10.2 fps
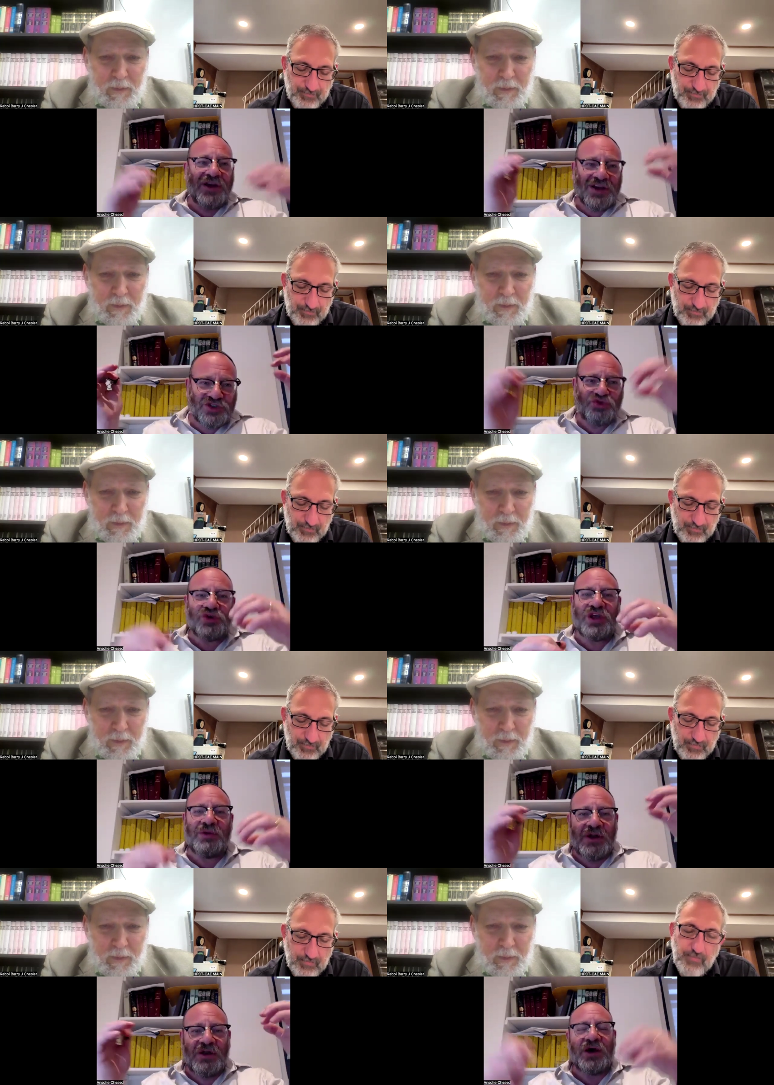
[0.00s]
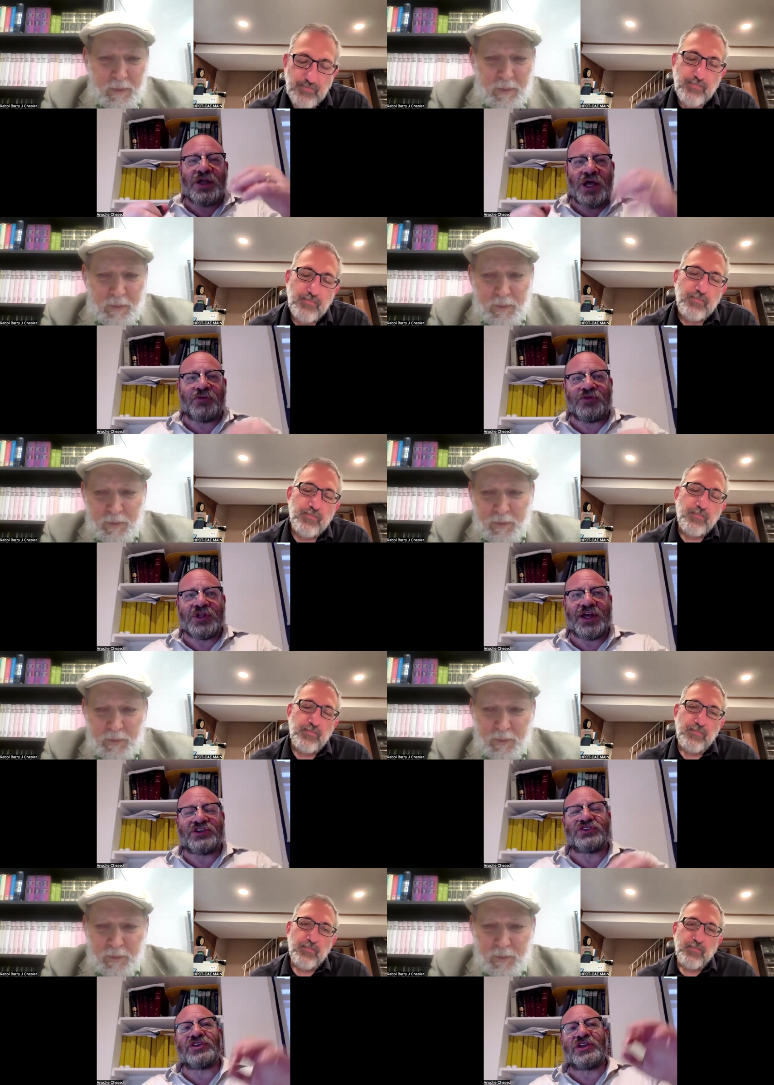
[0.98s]
Speaker 1: extreme and unhelpful
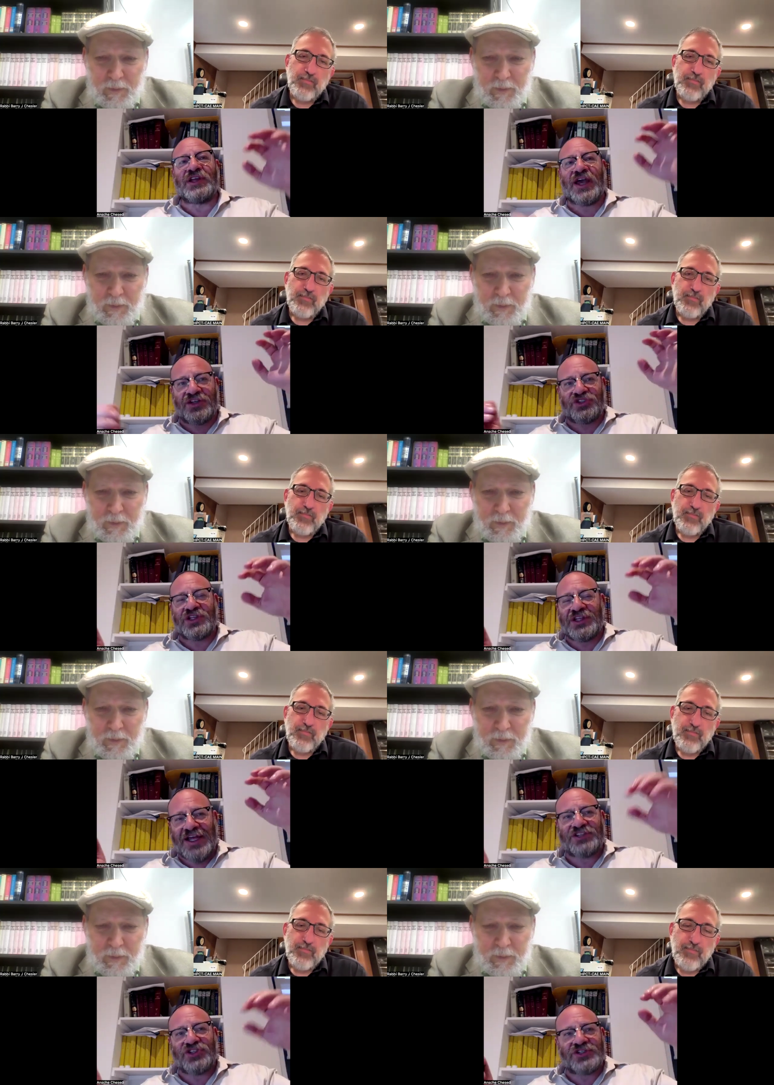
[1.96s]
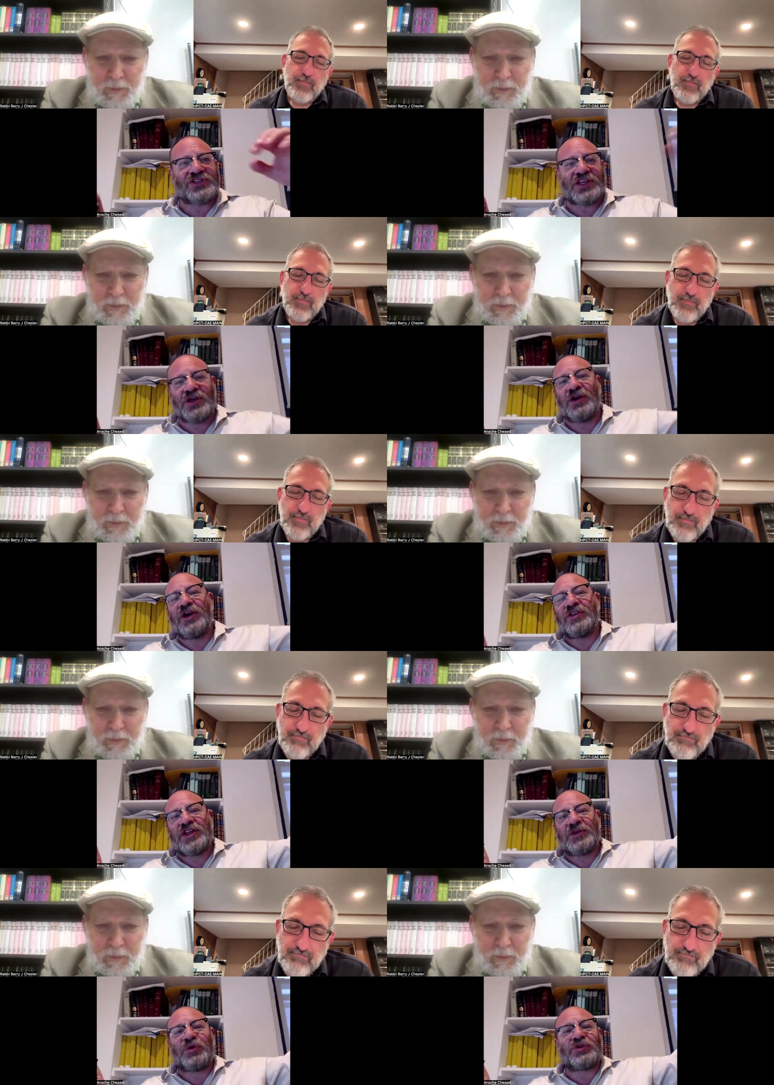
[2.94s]
ledges, edge, ledges that the that
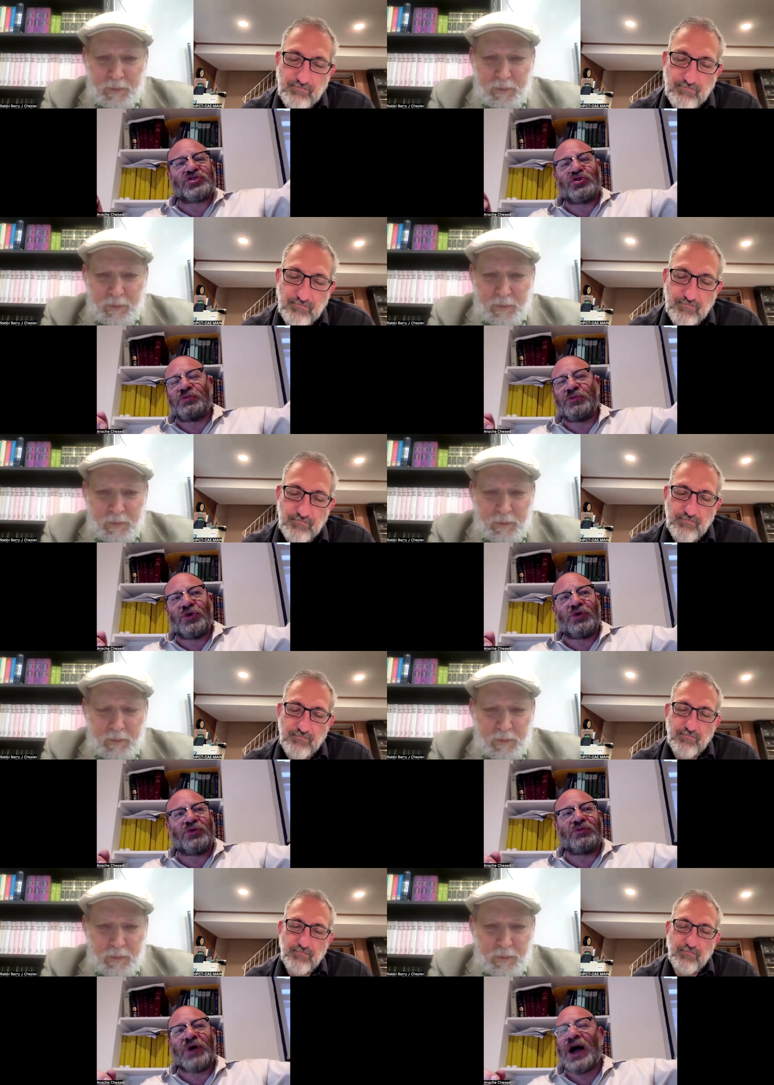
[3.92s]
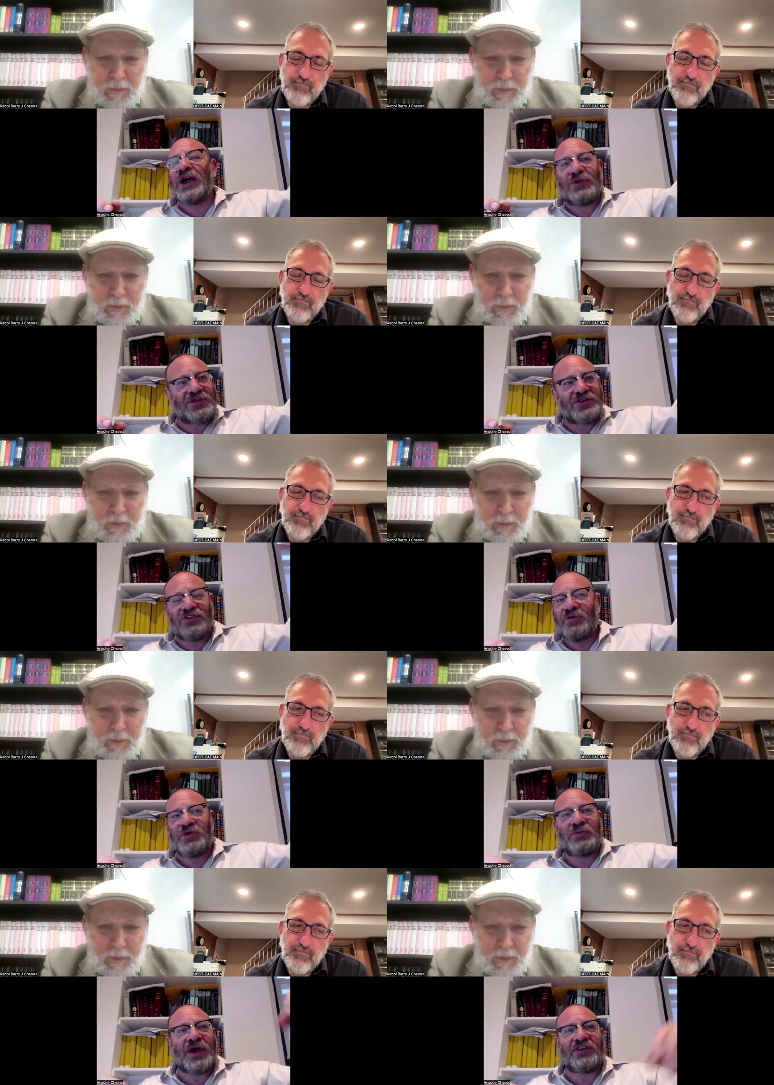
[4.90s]
the person who, I think did
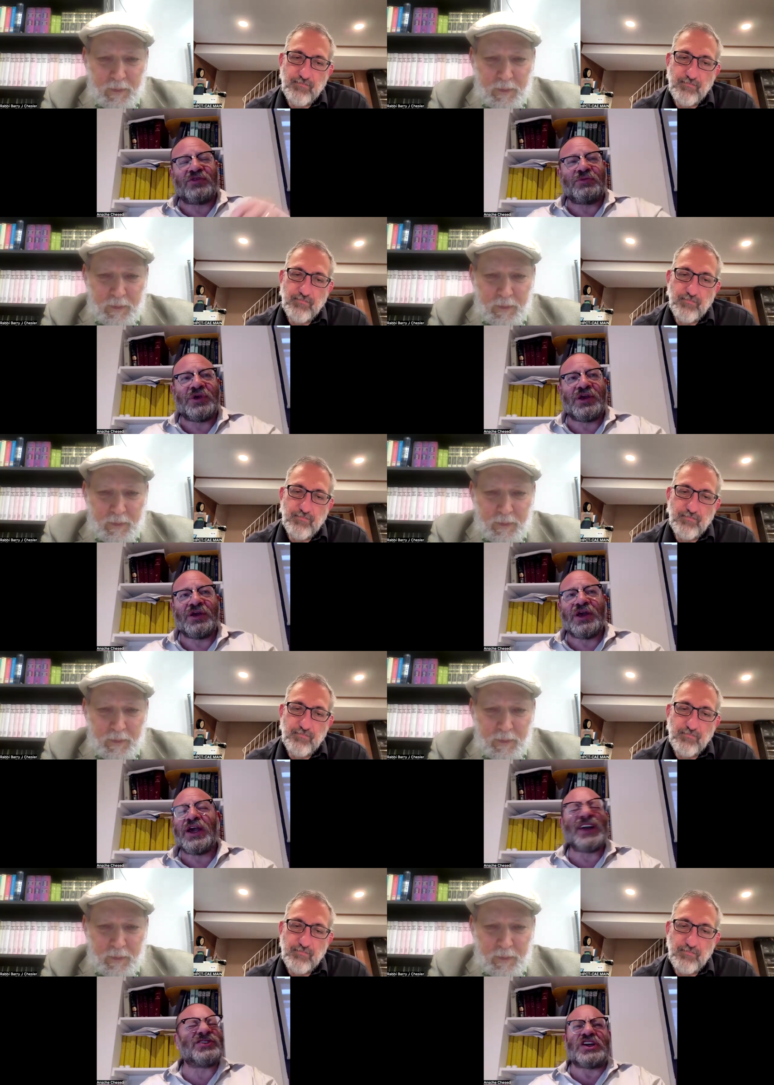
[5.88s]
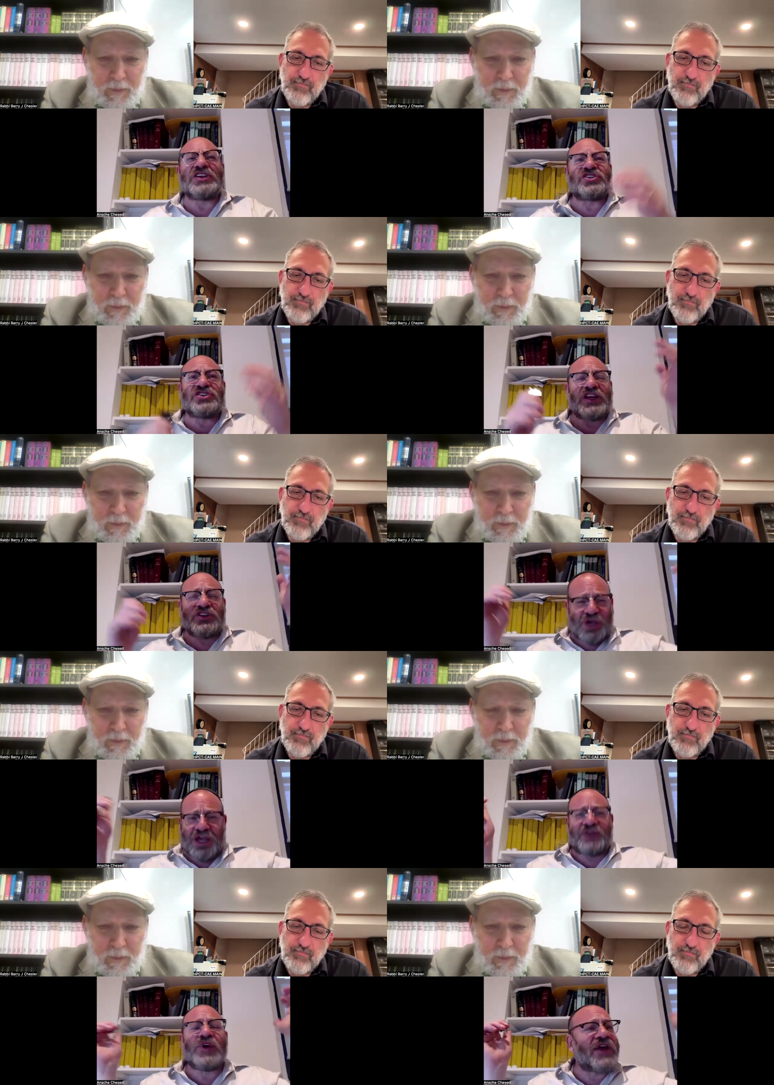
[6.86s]
something bad to me, it's it's just uh, you
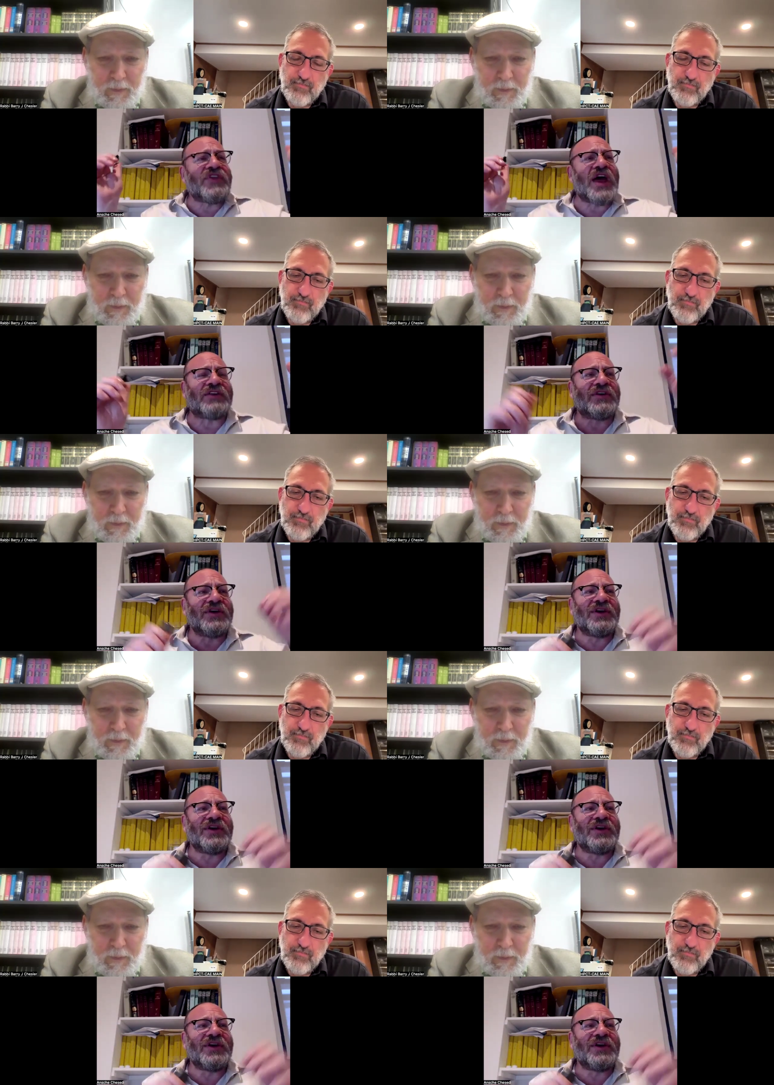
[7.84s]
can't forgive that.